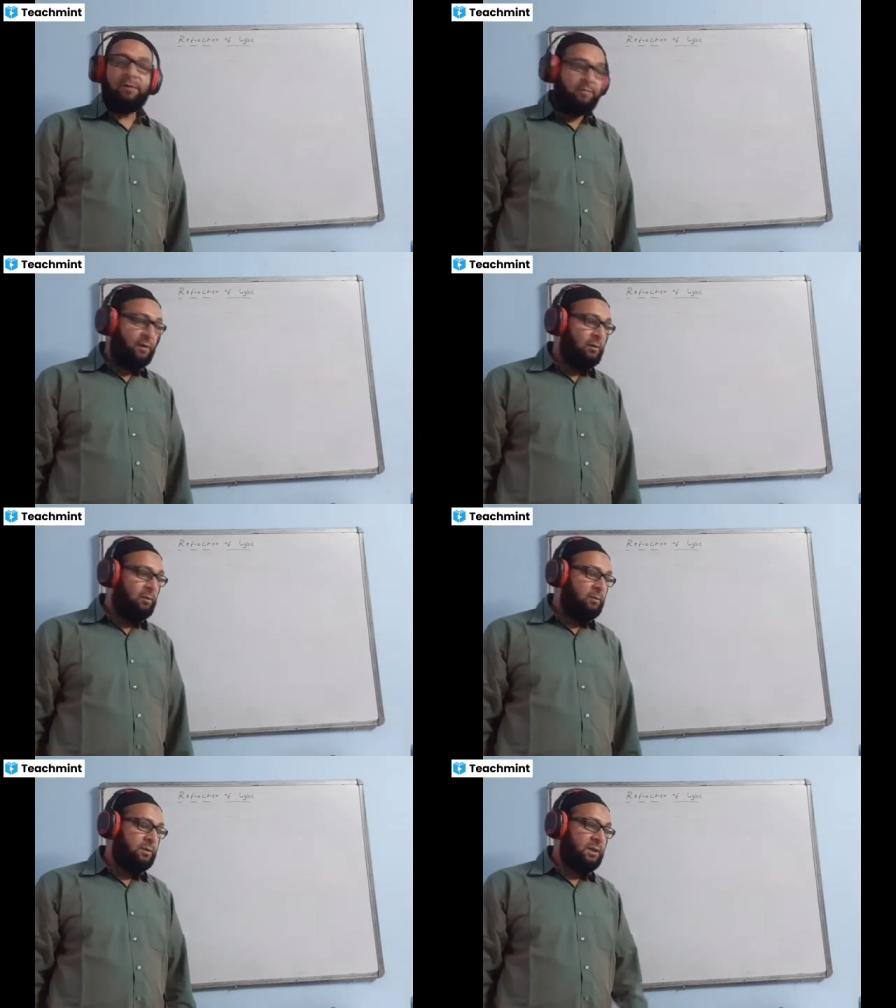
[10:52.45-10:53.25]
when
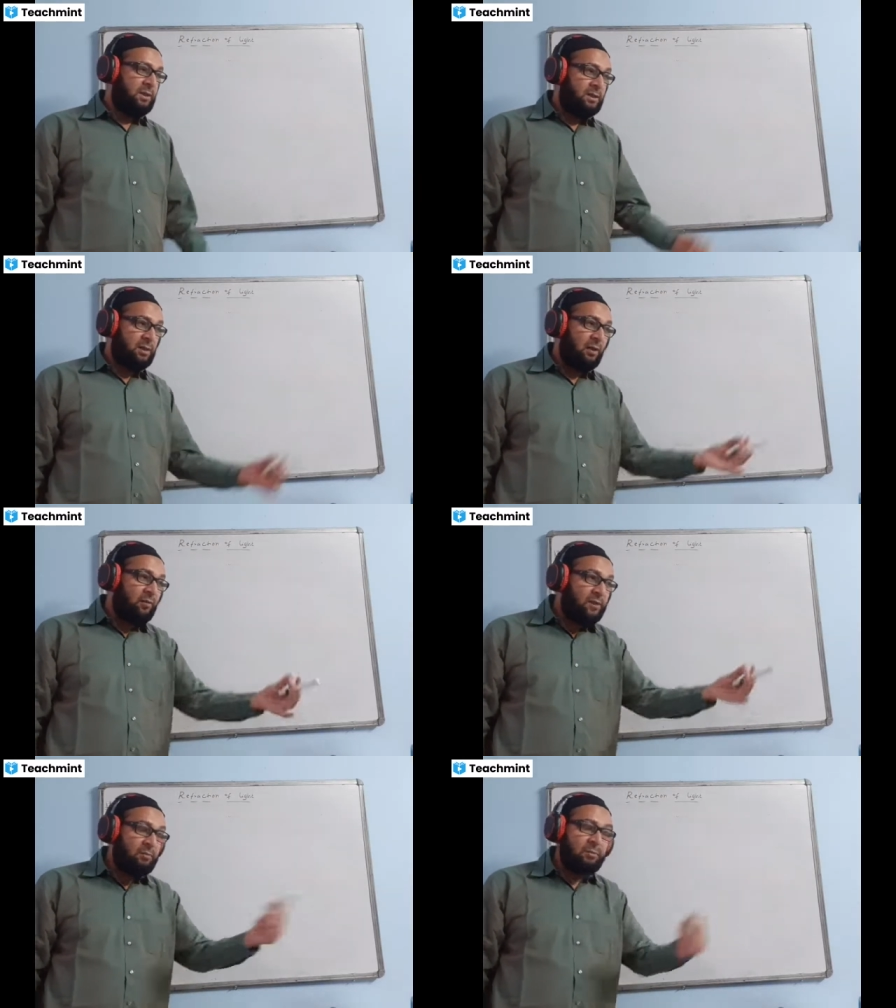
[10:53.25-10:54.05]
we see the
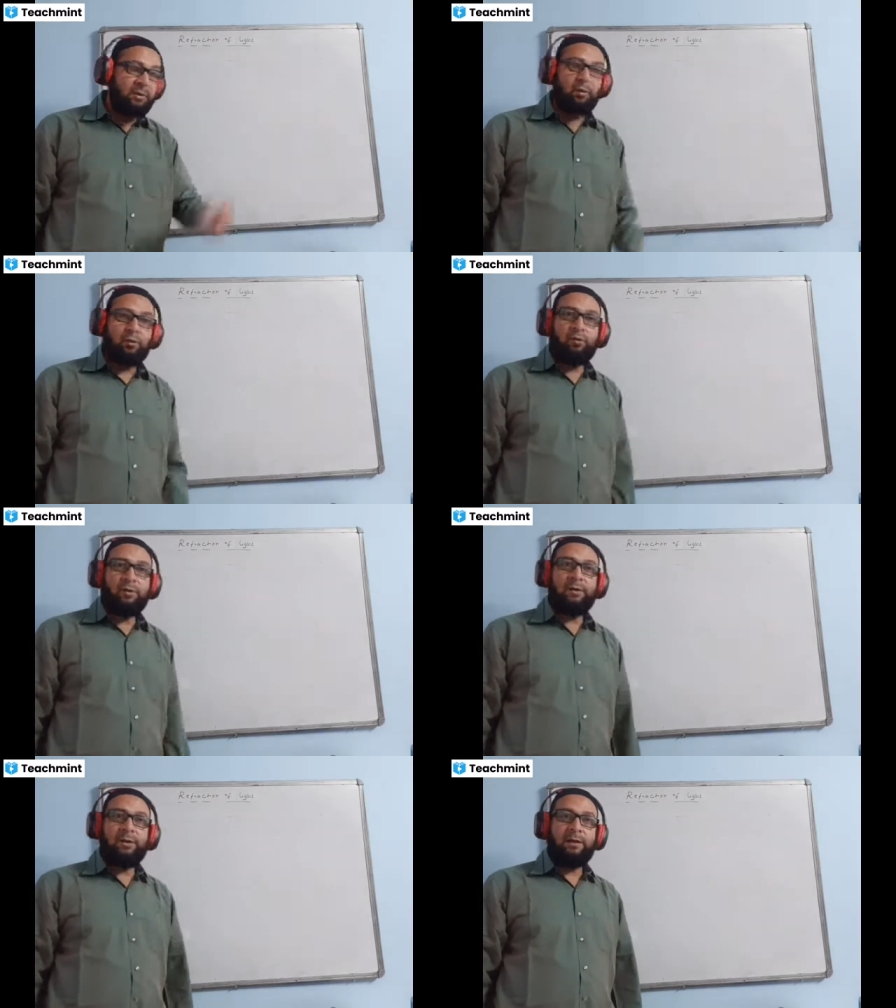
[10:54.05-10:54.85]
surface of the road,
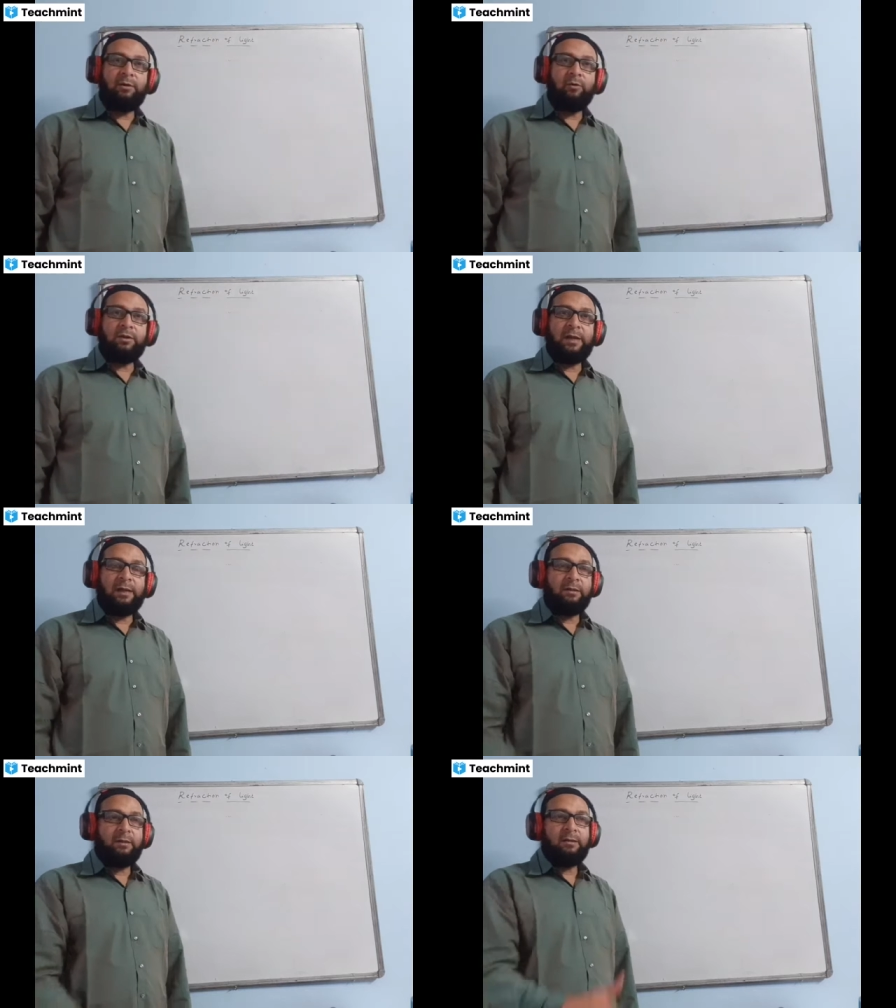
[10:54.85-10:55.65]
no, it looks
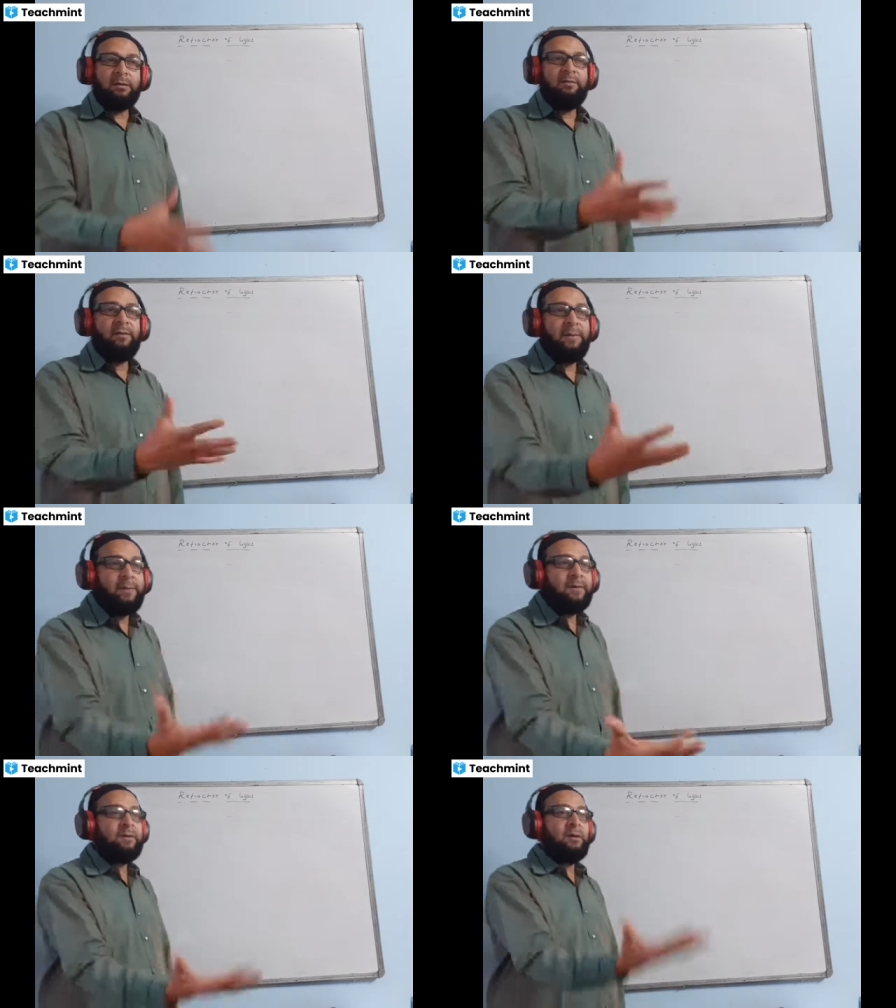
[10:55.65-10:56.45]
like that the
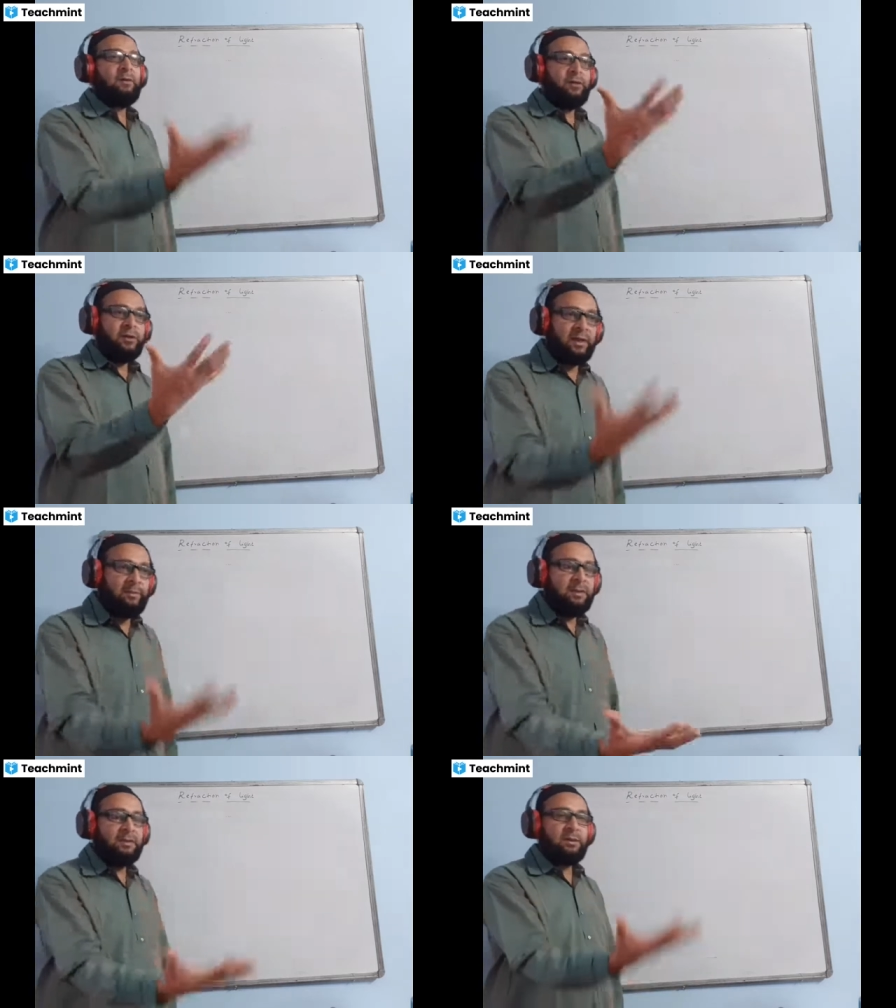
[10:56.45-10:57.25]
vapors or the
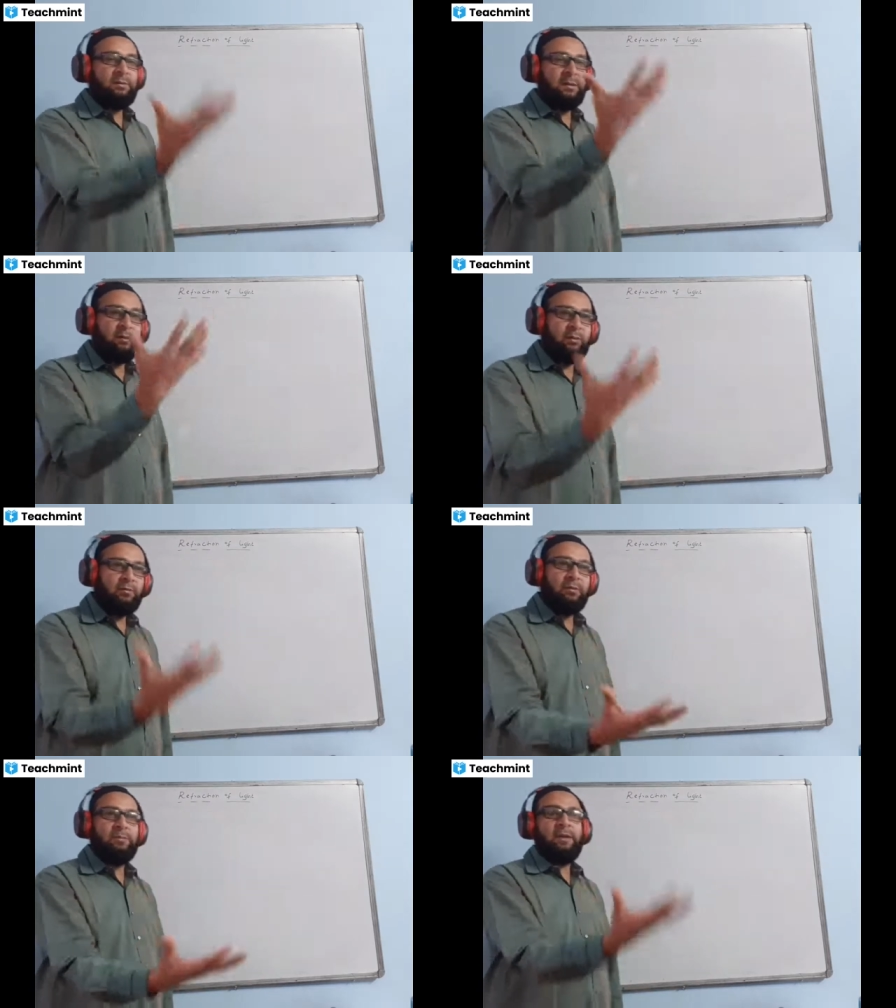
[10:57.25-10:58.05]
steam is coming out
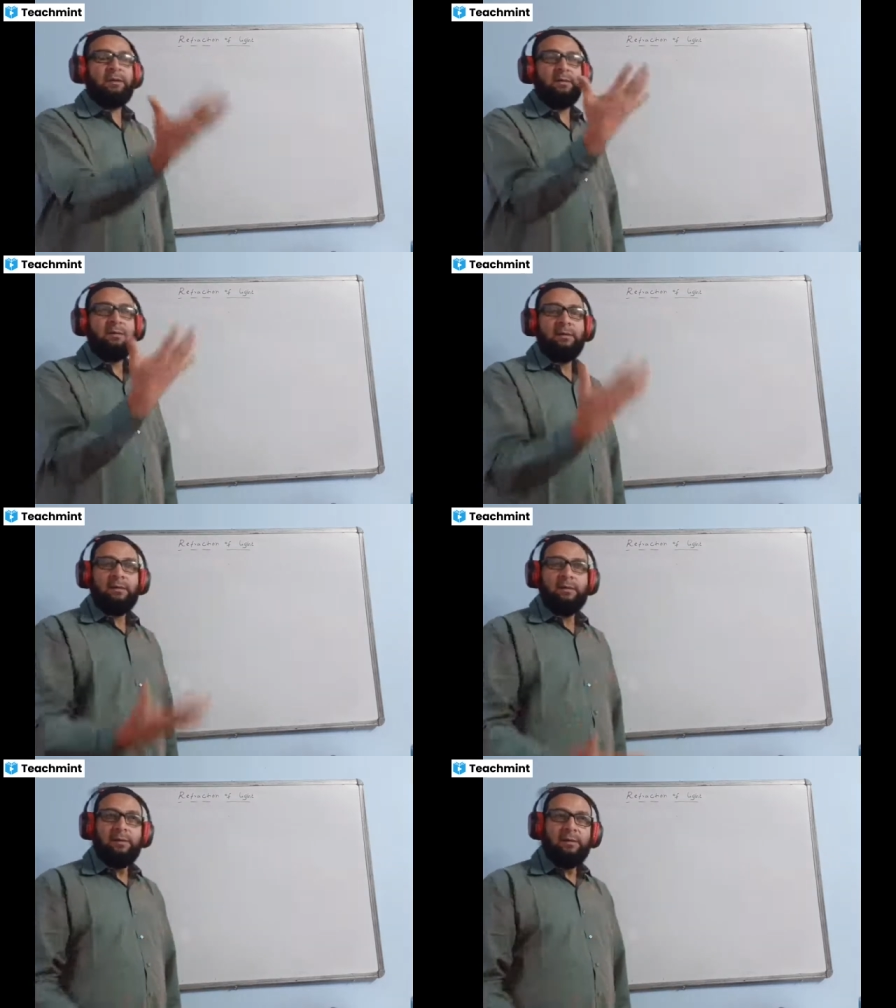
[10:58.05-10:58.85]
from there.
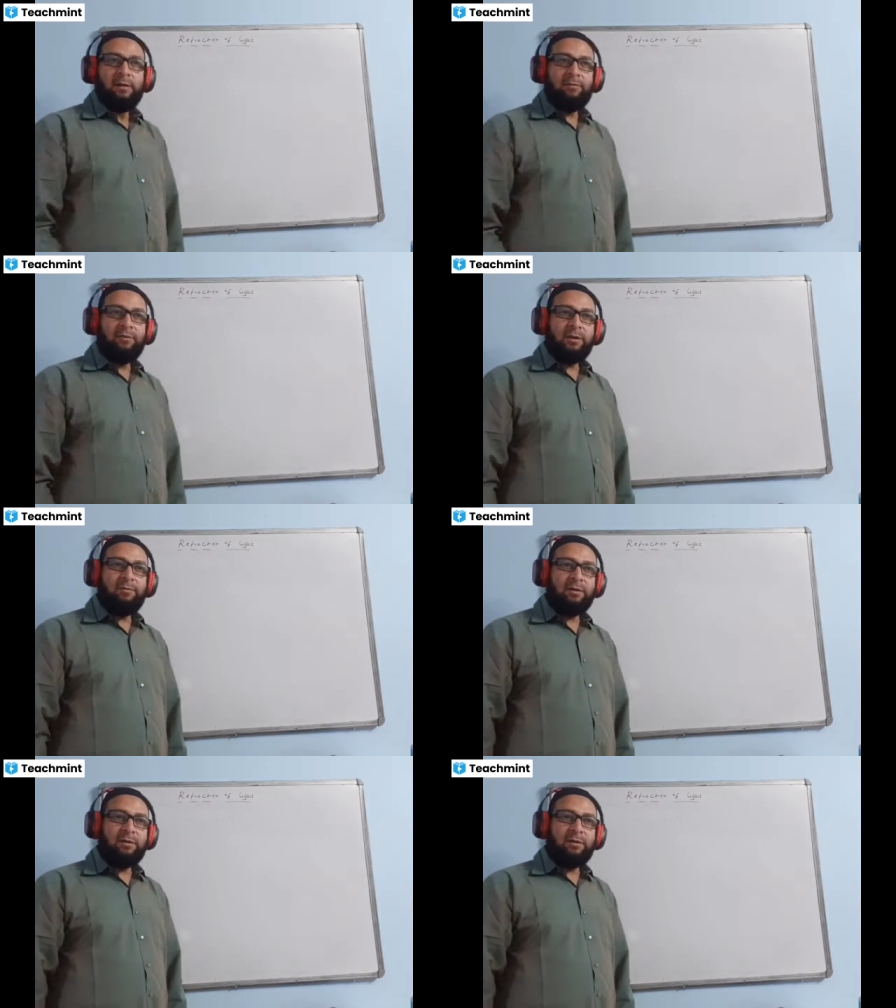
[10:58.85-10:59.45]
Have you